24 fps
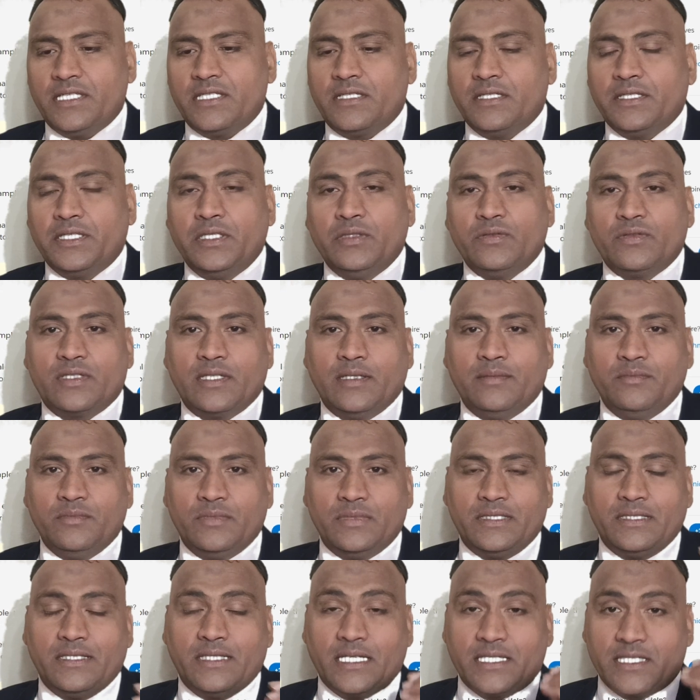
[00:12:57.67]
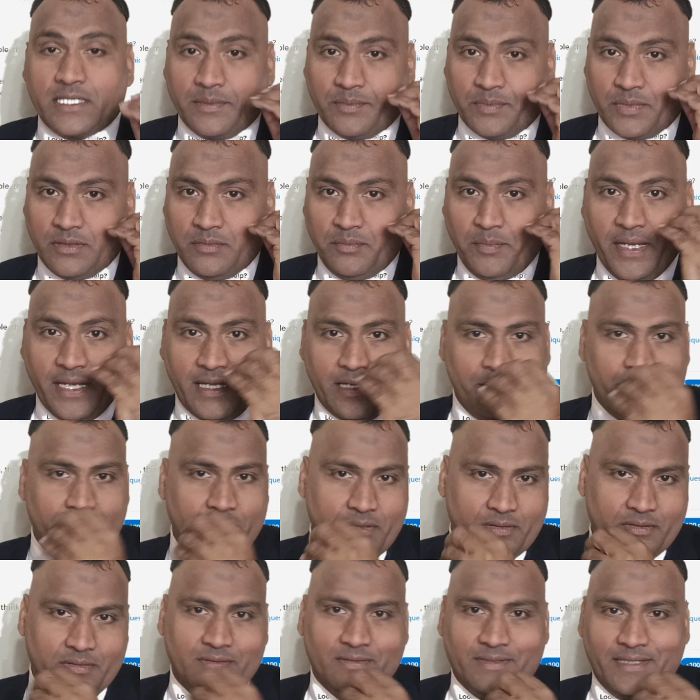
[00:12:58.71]
just give some touch up,
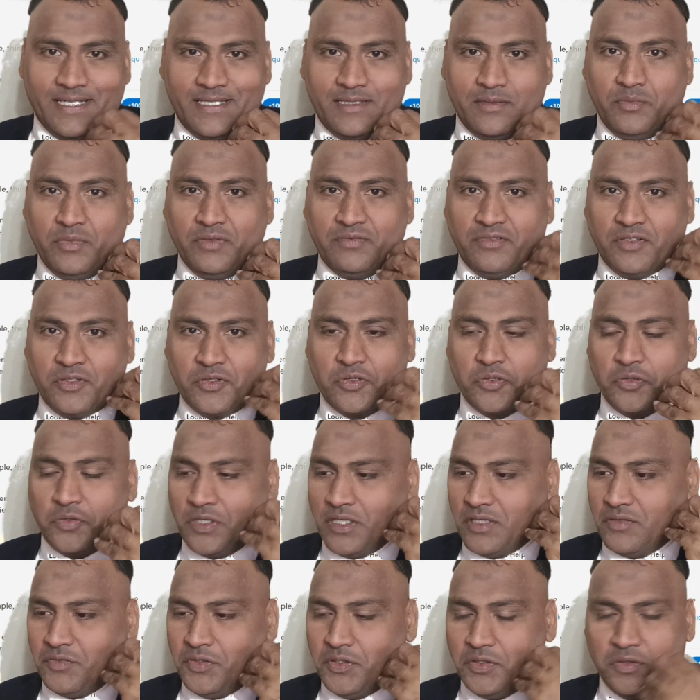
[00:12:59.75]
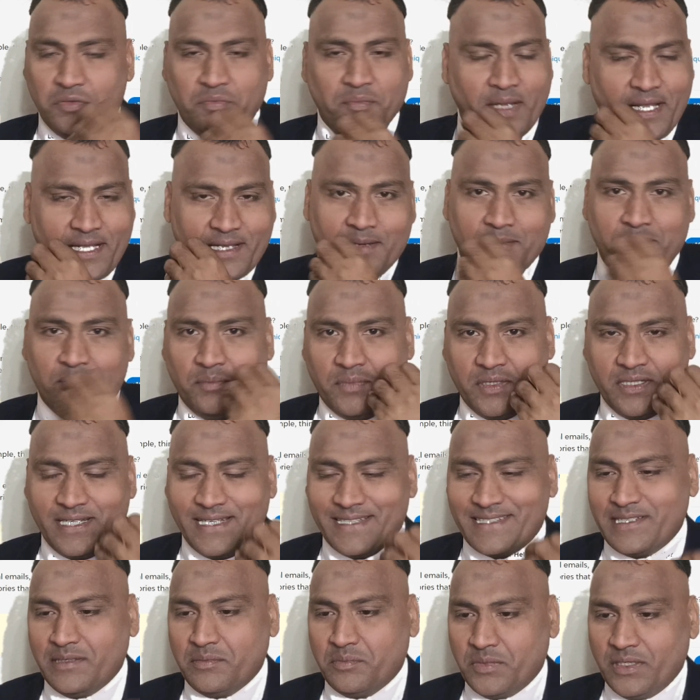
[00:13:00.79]
makeup, right? Before shooting we do makeup,
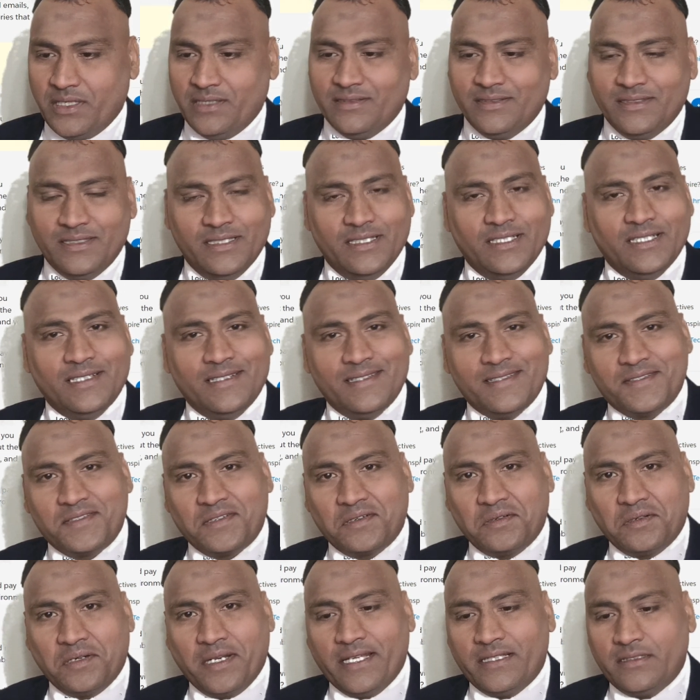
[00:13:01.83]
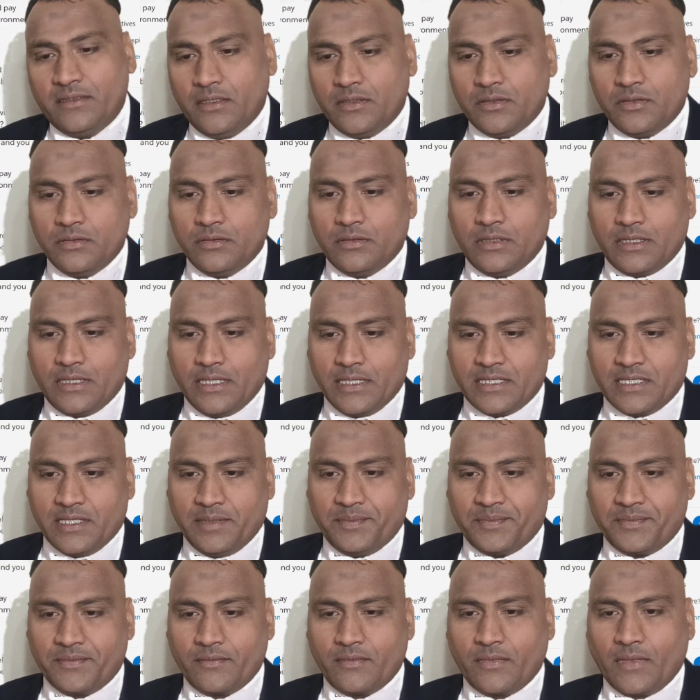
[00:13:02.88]
touch up now. So like that, do the touch
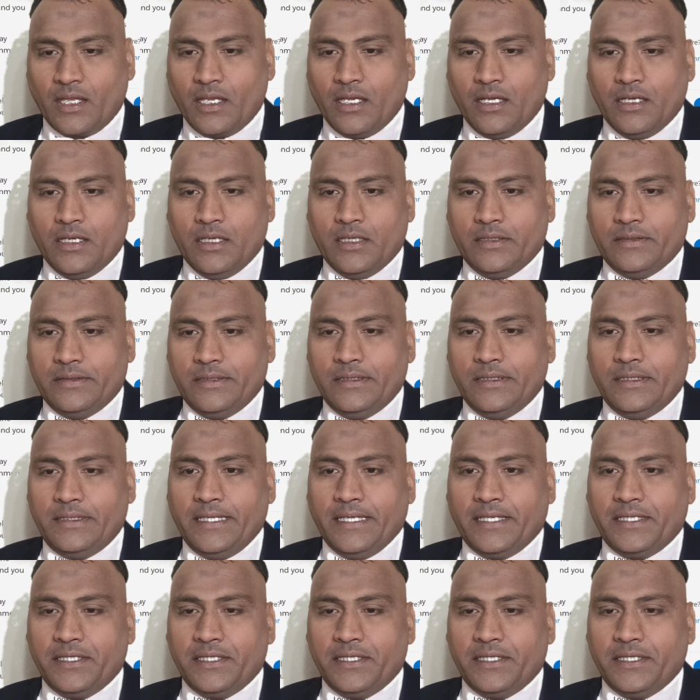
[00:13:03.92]
up. Then the